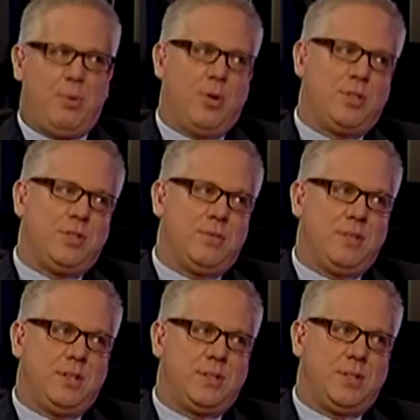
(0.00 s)
porch of
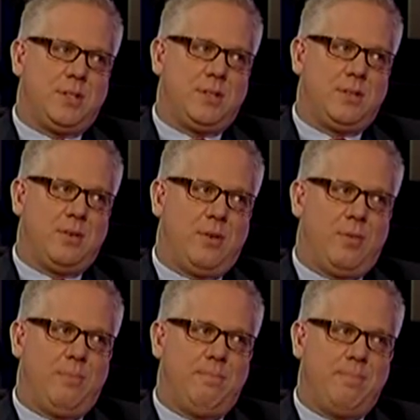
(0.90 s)
his
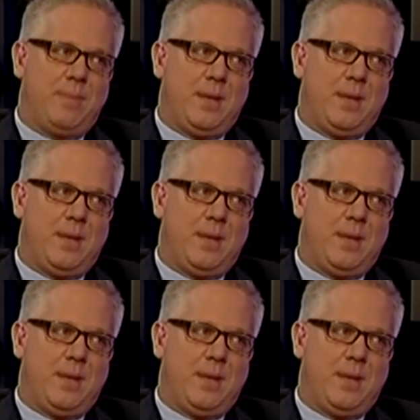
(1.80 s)
home.